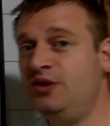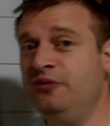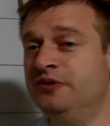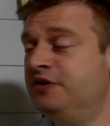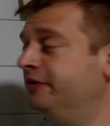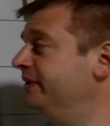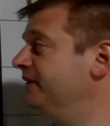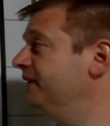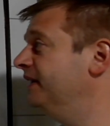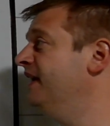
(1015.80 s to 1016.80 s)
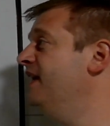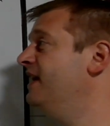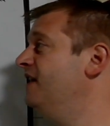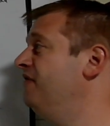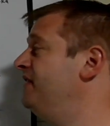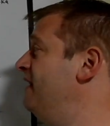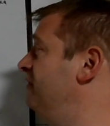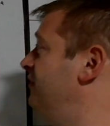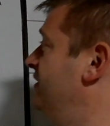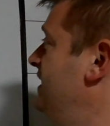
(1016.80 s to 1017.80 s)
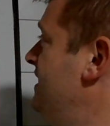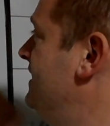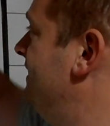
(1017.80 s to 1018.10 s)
We should be good. If that free